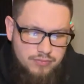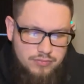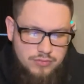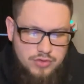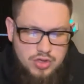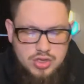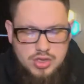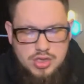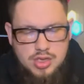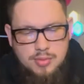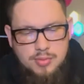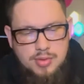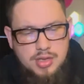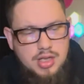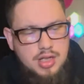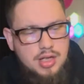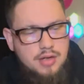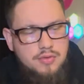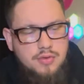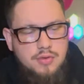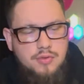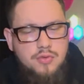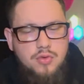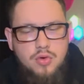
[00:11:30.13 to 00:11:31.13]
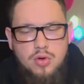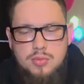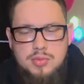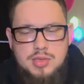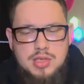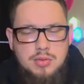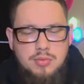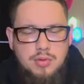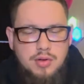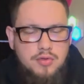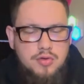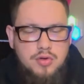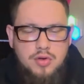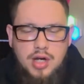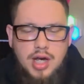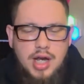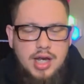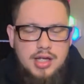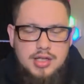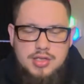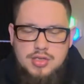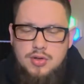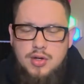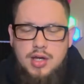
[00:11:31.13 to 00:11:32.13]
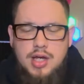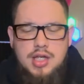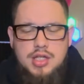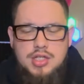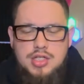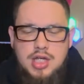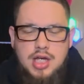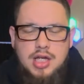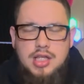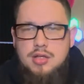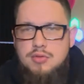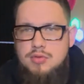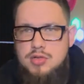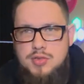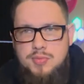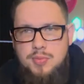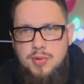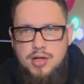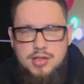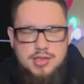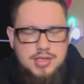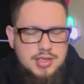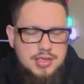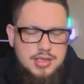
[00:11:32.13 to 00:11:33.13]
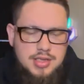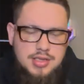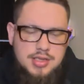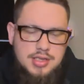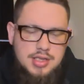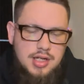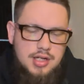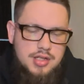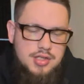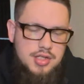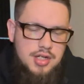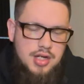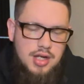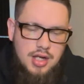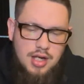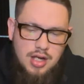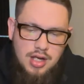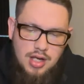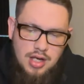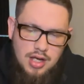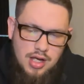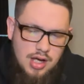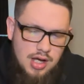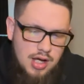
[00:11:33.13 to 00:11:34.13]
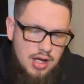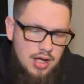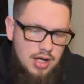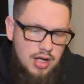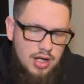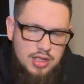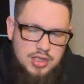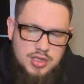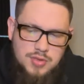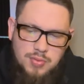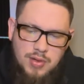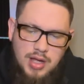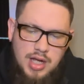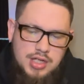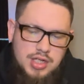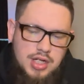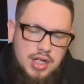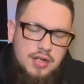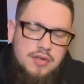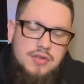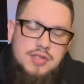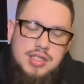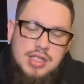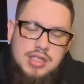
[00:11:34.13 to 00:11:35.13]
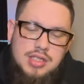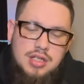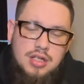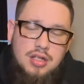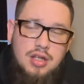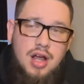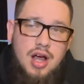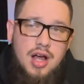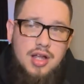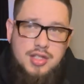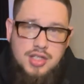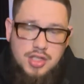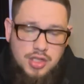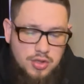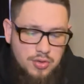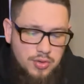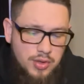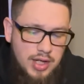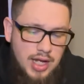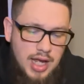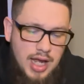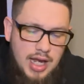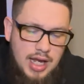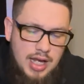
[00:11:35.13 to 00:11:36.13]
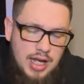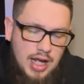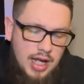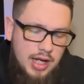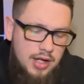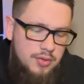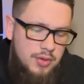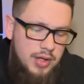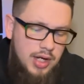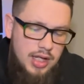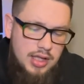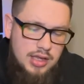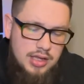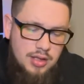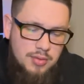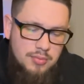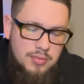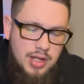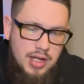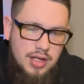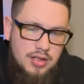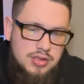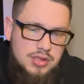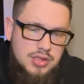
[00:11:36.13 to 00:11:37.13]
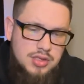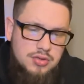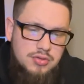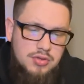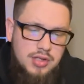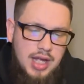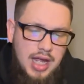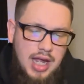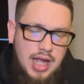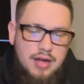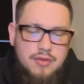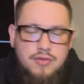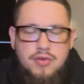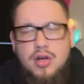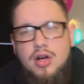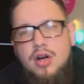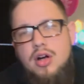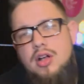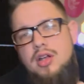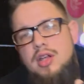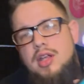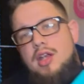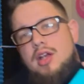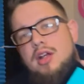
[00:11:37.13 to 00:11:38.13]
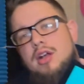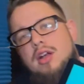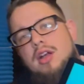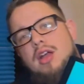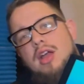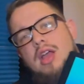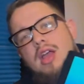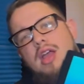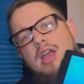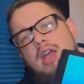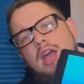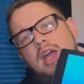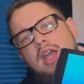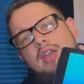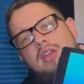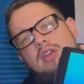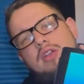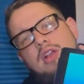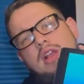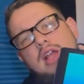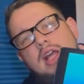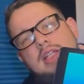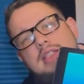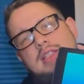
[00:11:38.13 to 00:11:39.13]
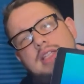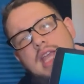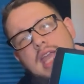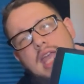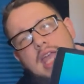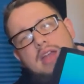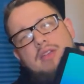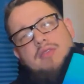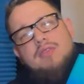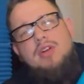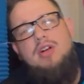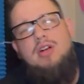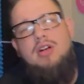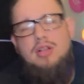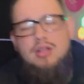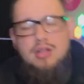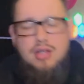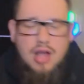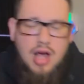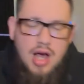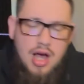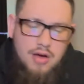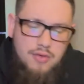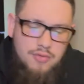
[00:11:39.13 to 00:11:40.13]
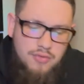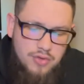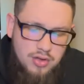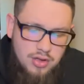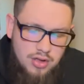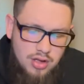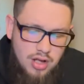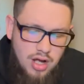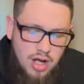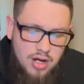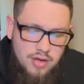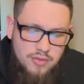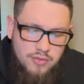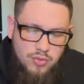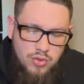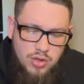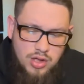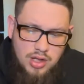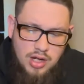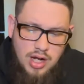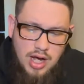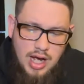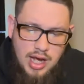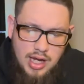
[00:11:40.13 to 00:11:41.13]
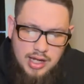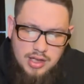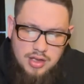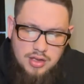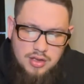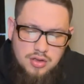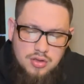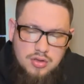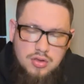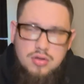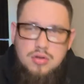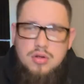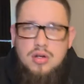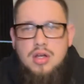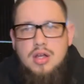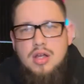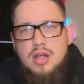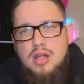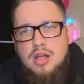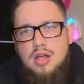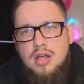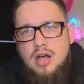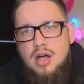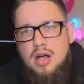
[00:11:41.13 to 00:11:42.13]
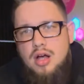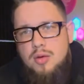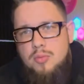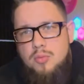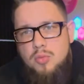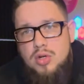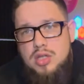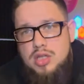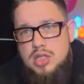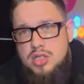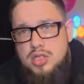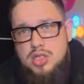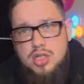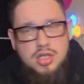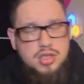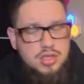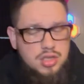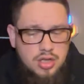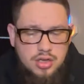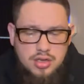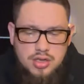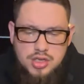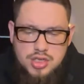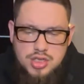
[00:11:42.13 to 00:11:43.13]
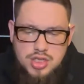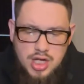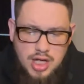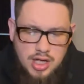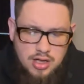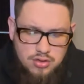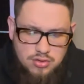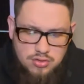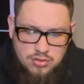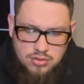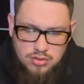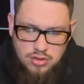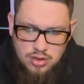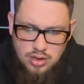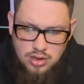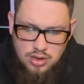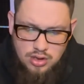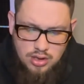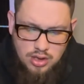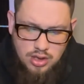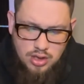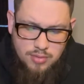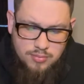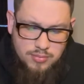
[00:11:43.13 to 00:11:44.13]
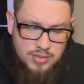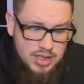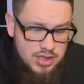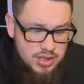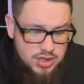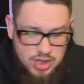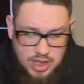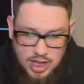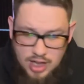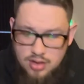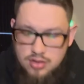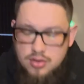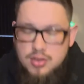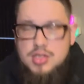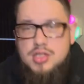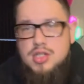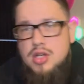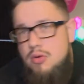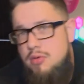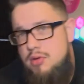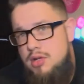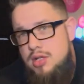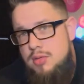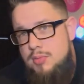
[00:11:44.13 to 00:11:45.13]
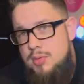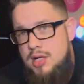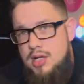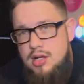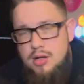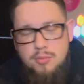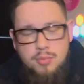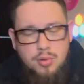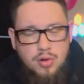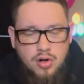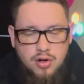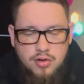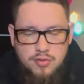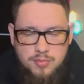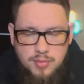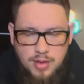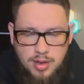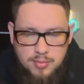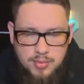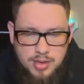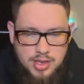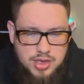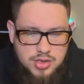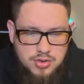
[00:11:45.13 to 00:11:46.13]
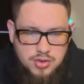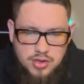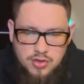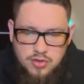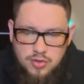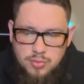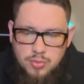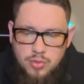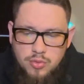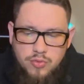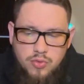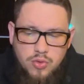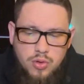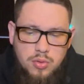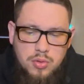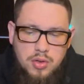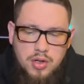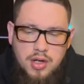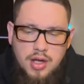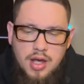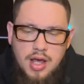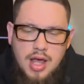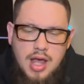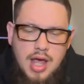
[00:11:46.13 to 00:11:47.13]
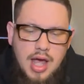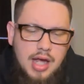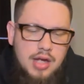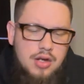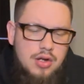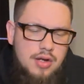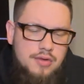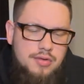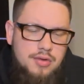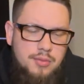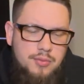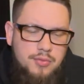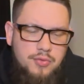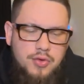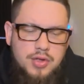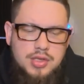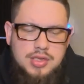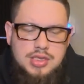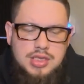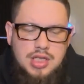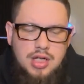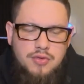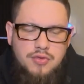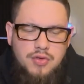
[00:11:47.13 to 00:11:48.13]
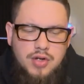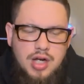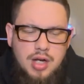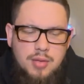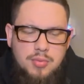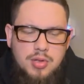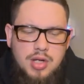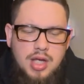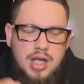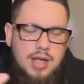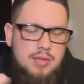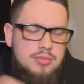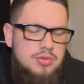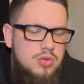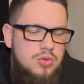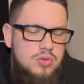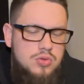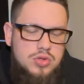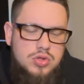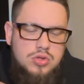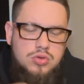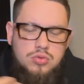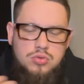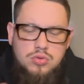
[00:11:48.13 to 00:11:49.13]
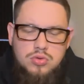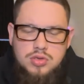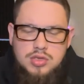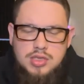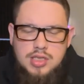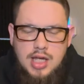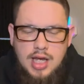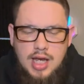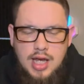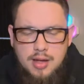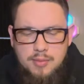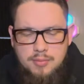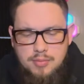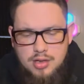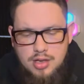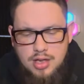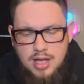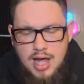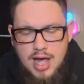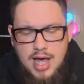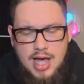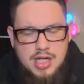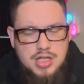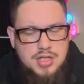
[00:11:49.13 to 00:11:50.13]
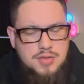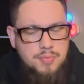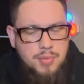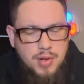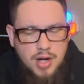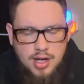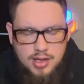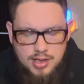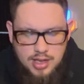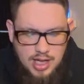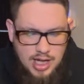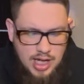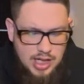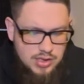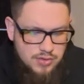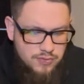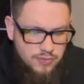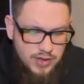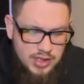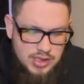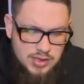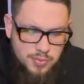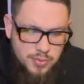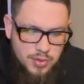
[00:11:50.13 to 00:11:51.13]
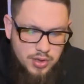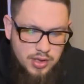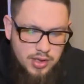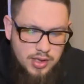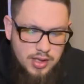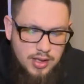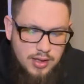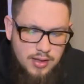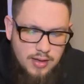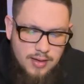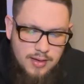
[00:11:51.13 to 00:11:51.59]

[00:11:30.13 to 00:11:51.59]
just some of the different forms that we've created so I can check the responses and such. Uh, Unsplash, I use this a lot to create. I create thumbnails through Canva on here. I utilize Canva a lot for a lot of what I do um, with the church on this channel. Um, this channel is going to become part of my ministry as we move forward. I do have some fun stuff, a couple games, old school RuneScape, Clash, podcast, Facebook,